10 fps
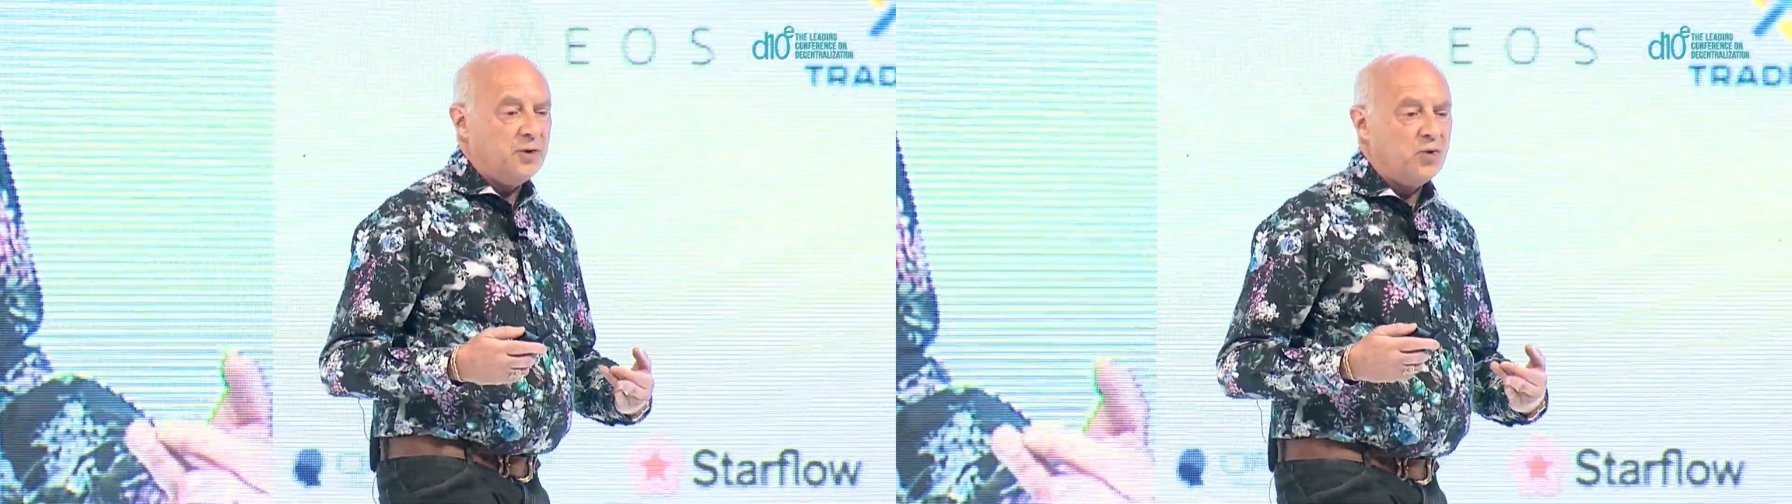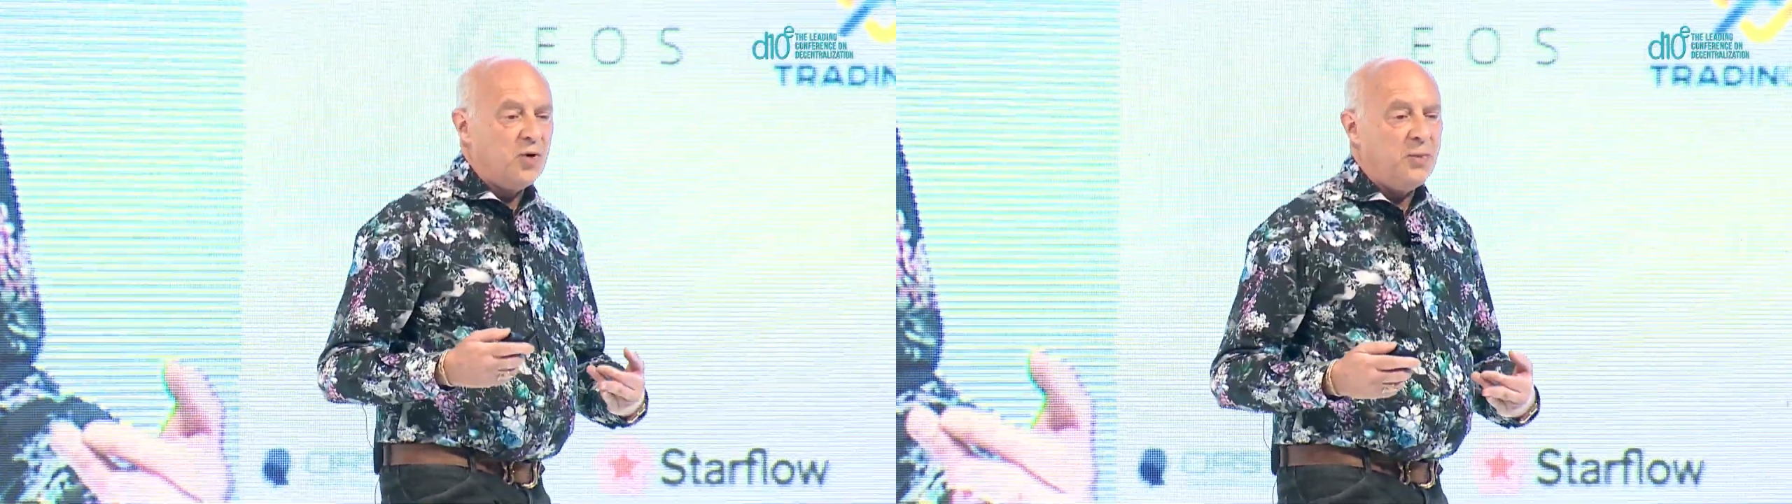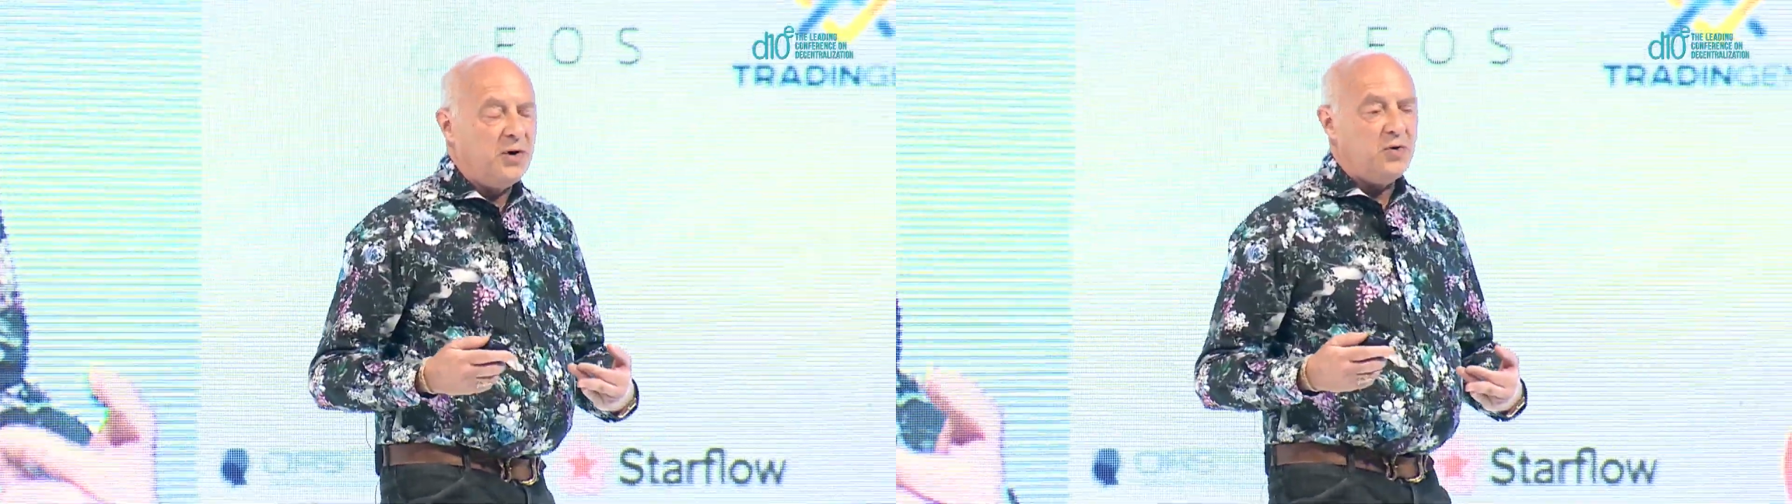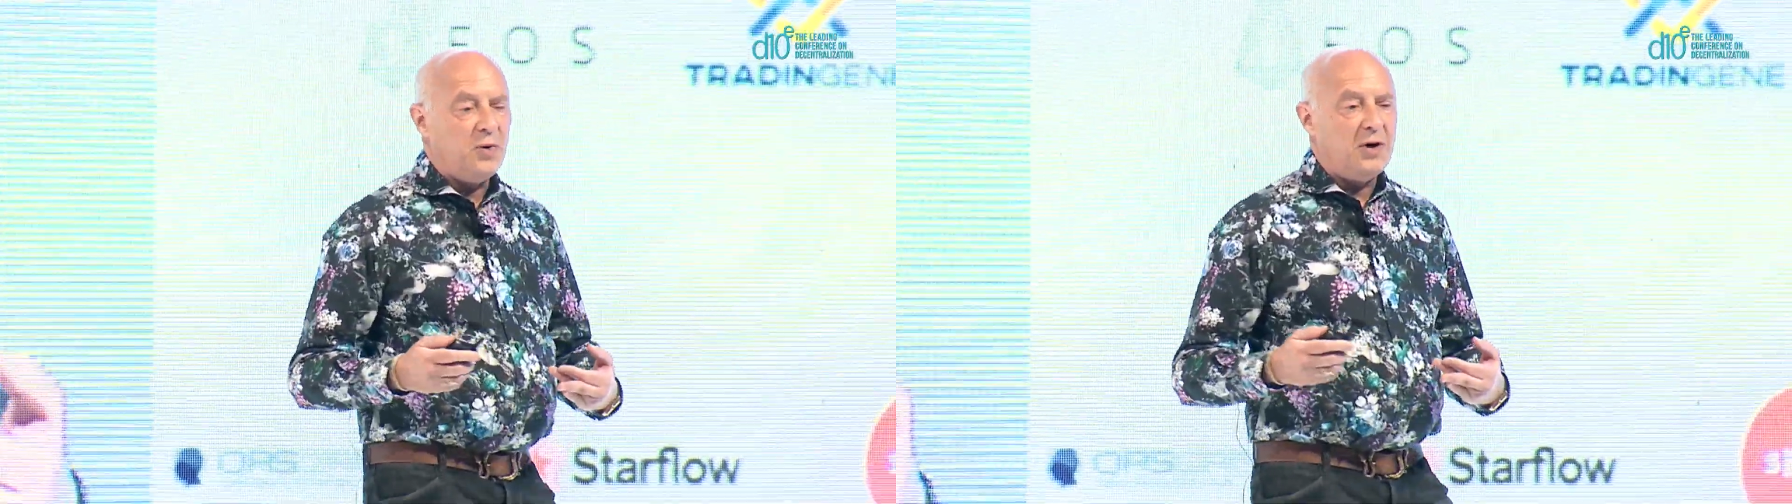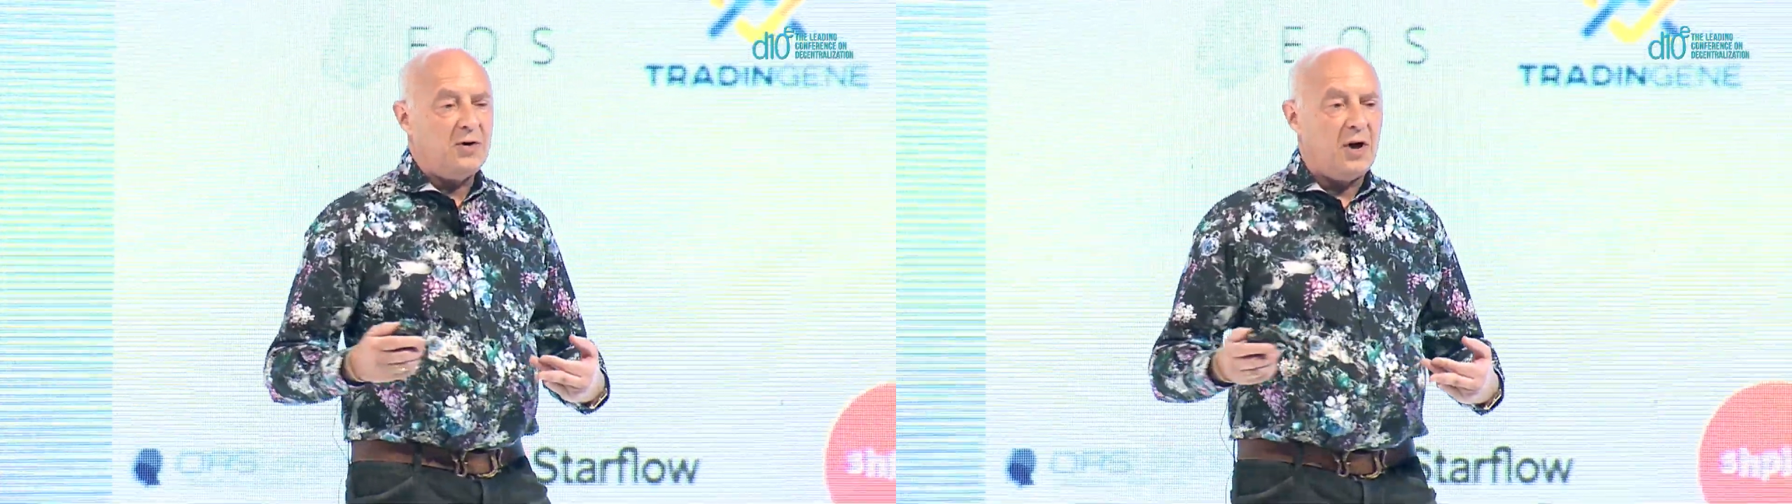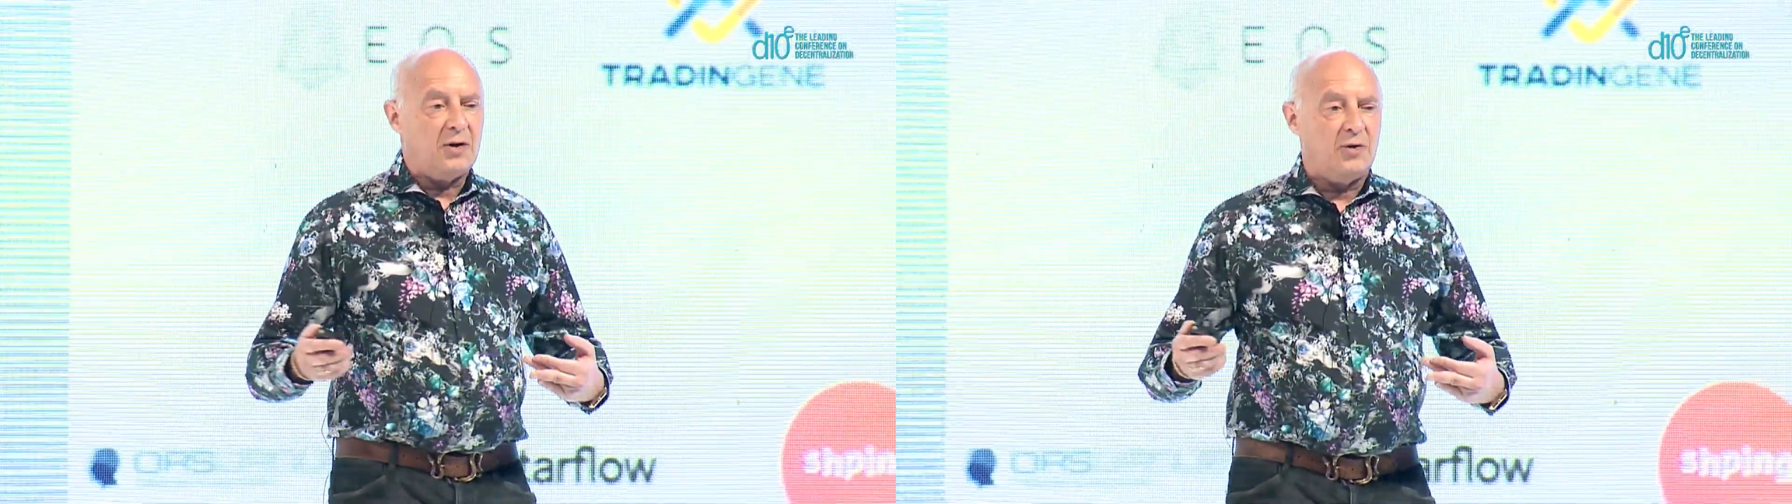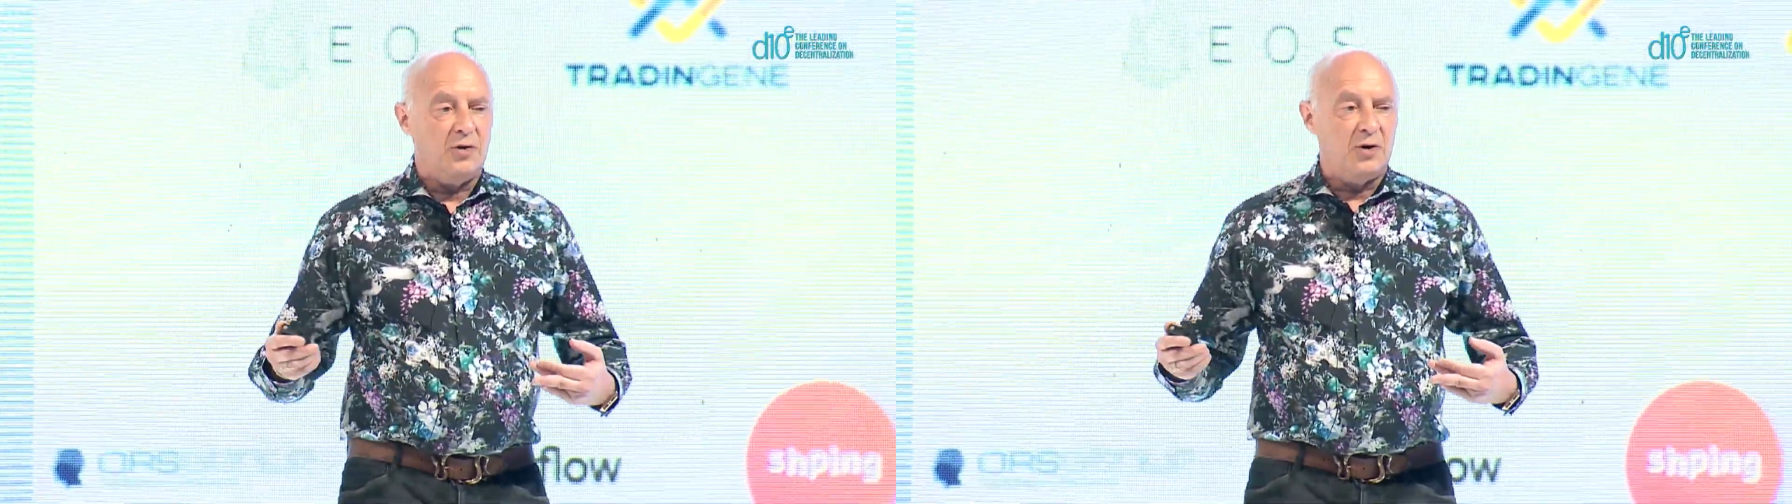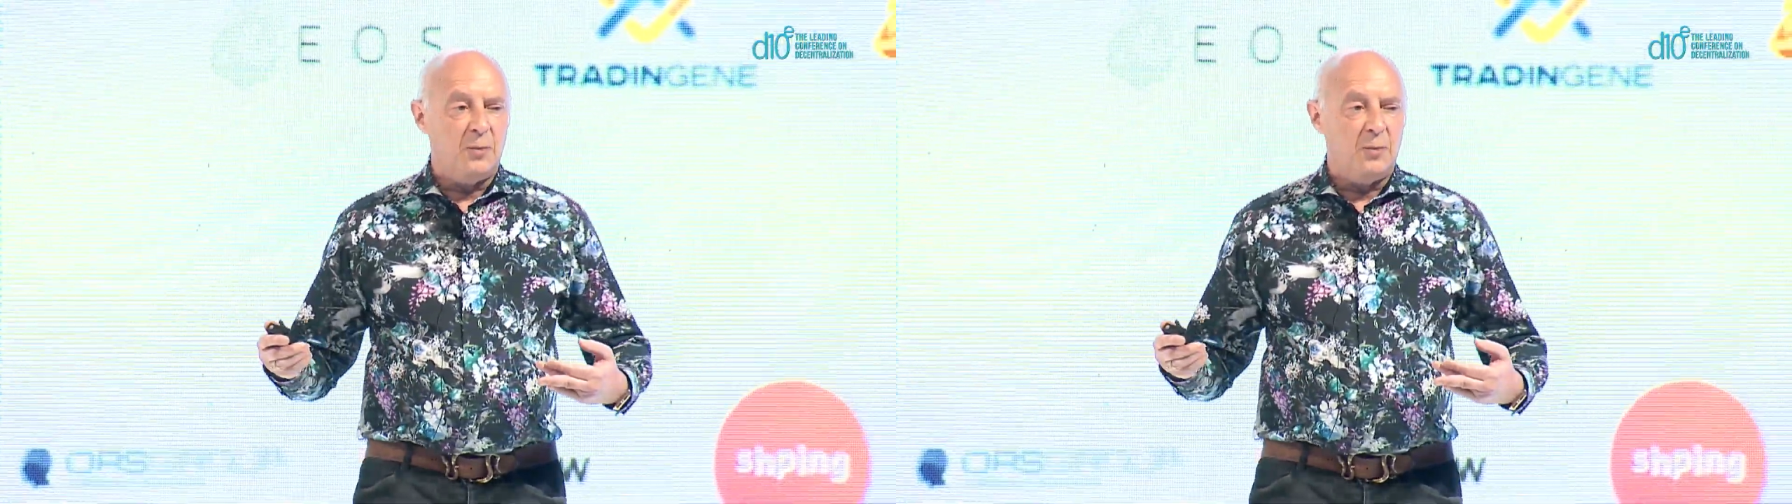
distributed transactions,